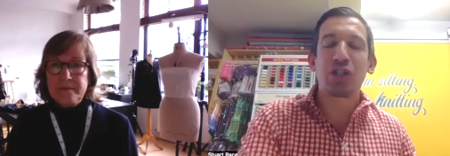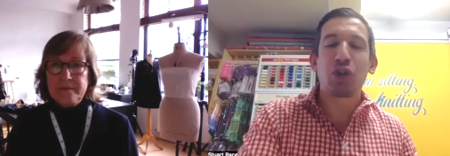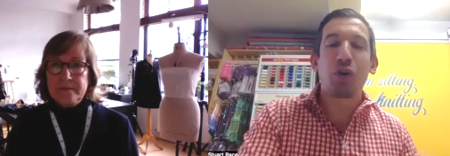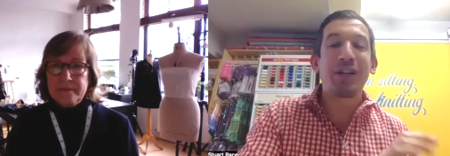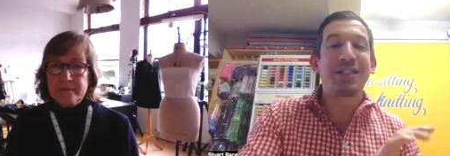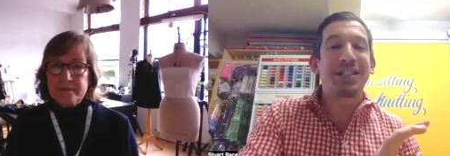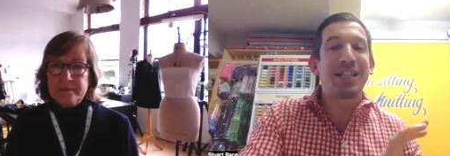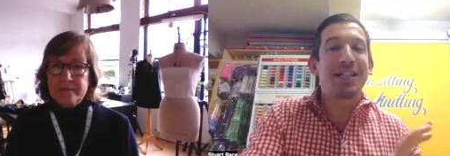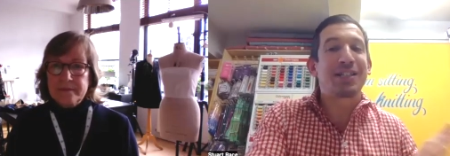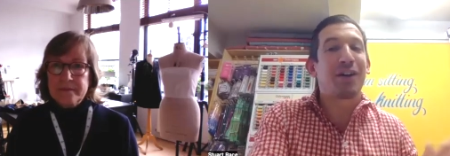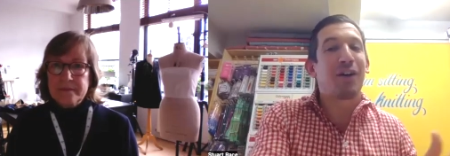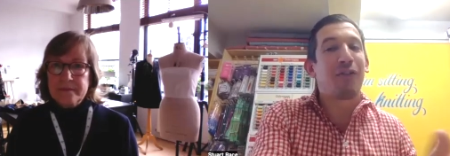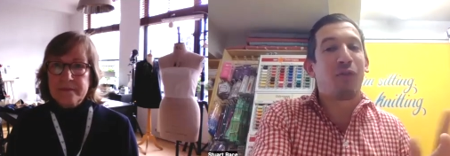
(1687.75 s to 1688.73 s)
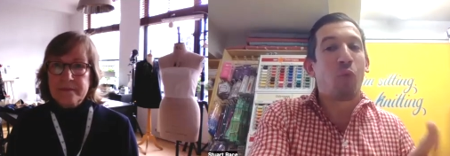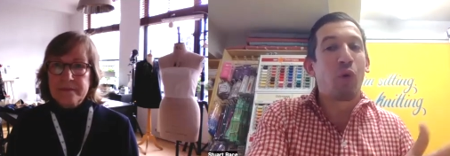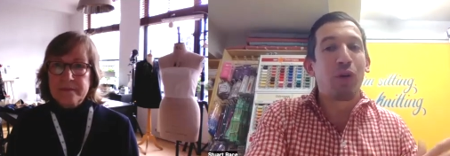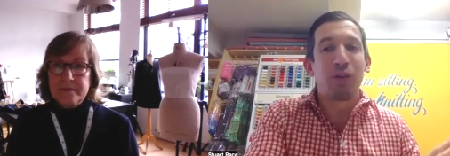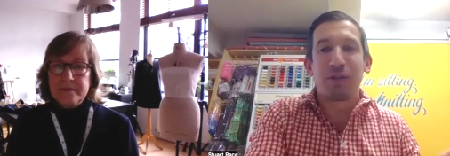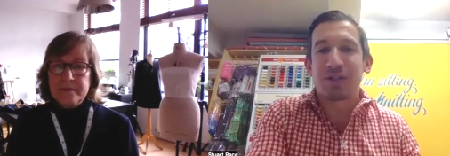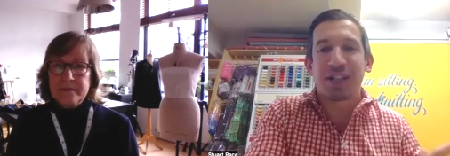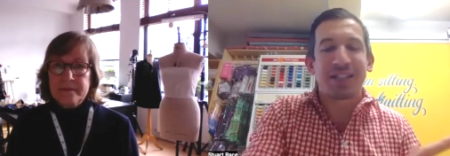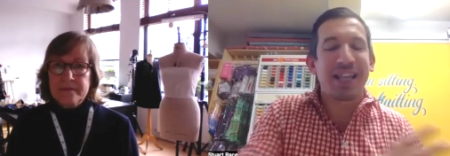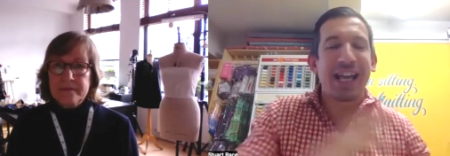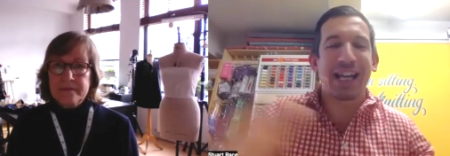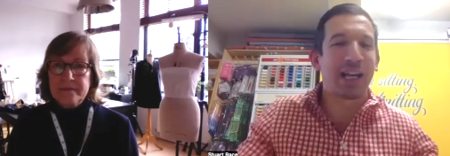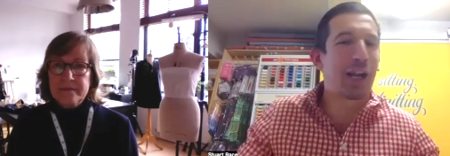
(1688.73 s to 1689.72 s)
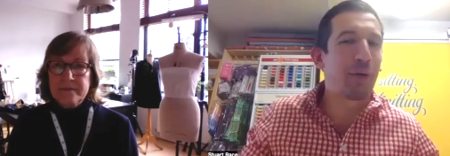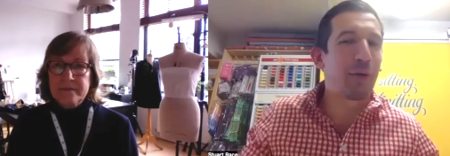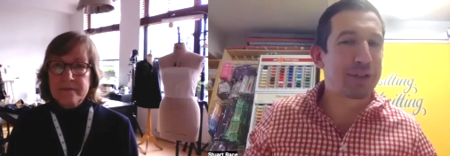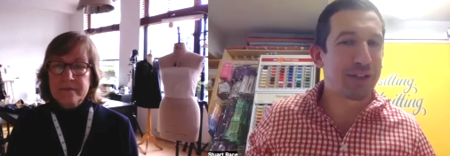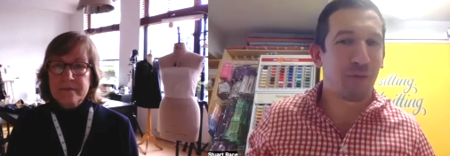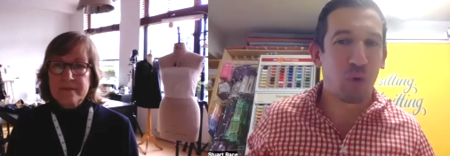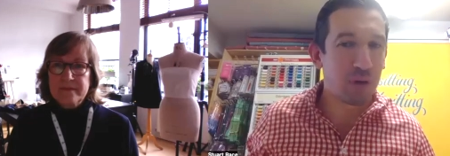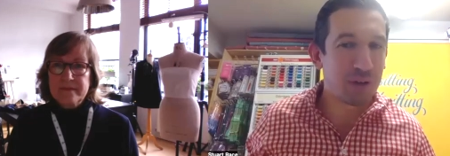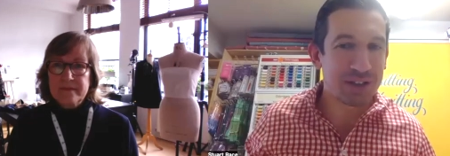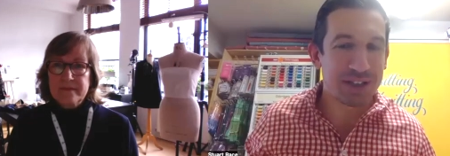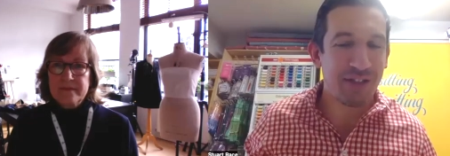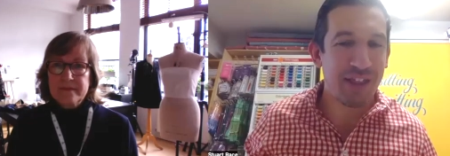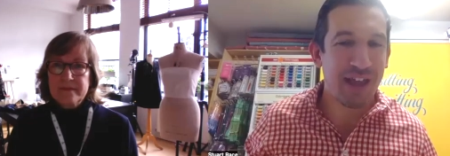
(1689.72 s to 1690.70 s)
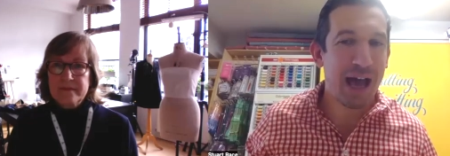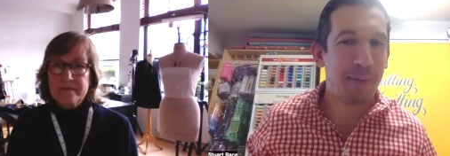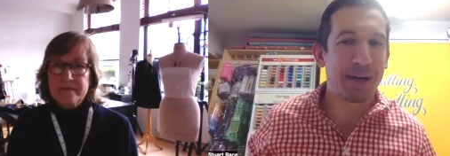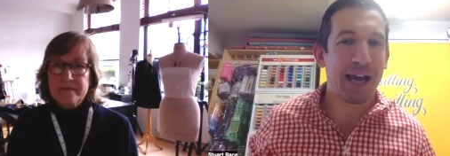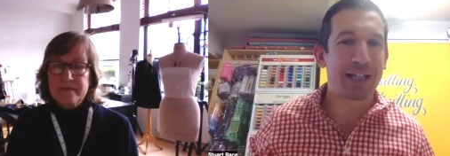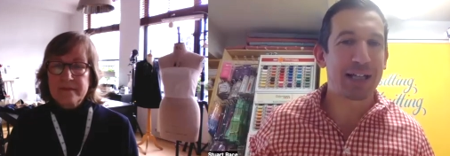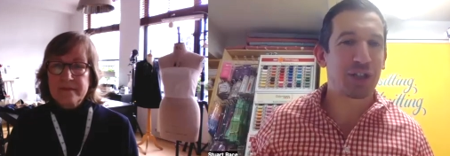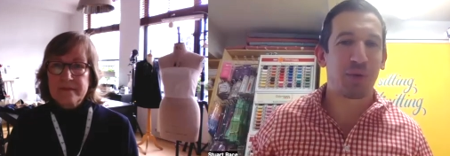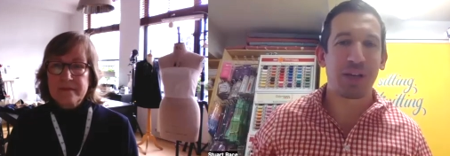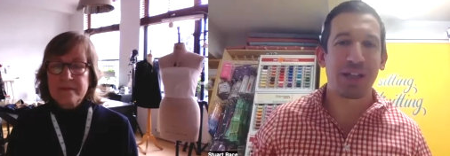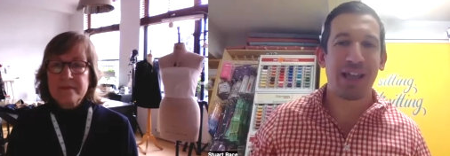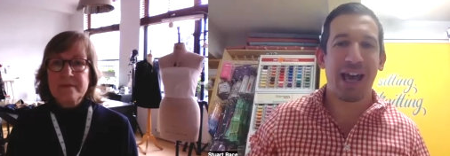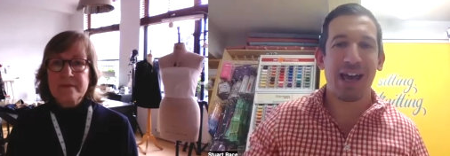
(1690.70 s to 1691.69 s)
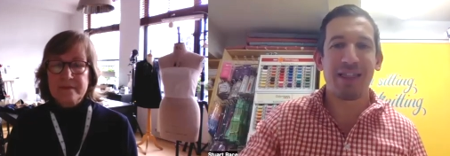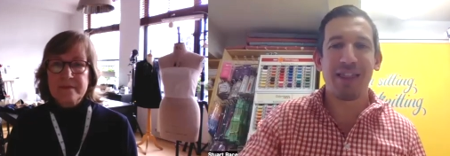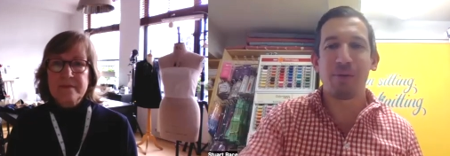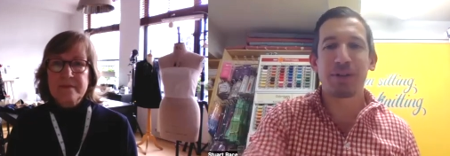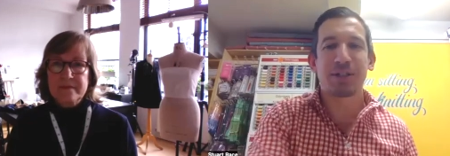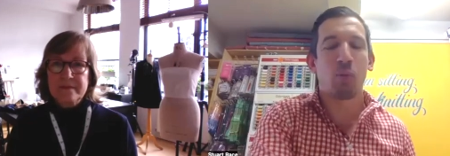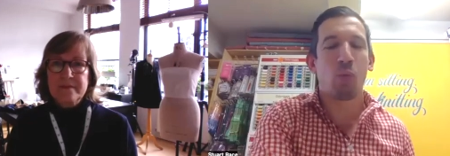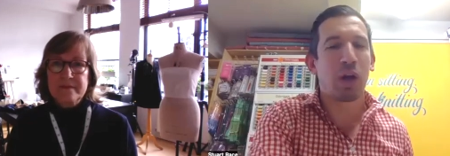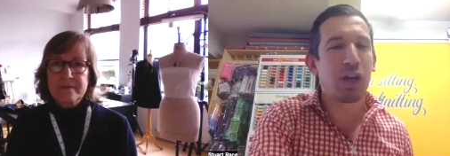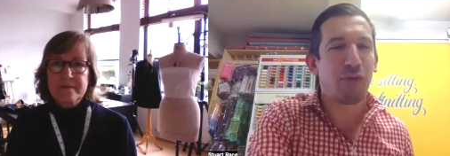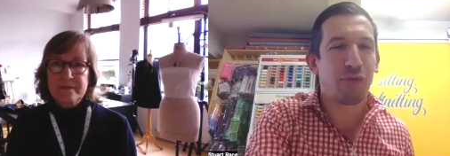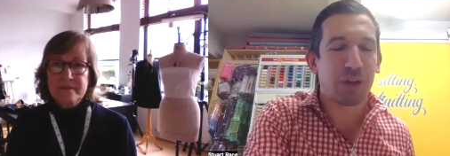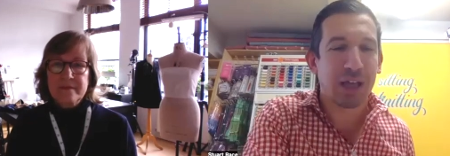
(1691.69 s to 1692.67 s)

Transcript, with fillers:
Speaker 1: choices of walls? because they had loads of walls in the haberdashery mm-hmm. there there were some wonderful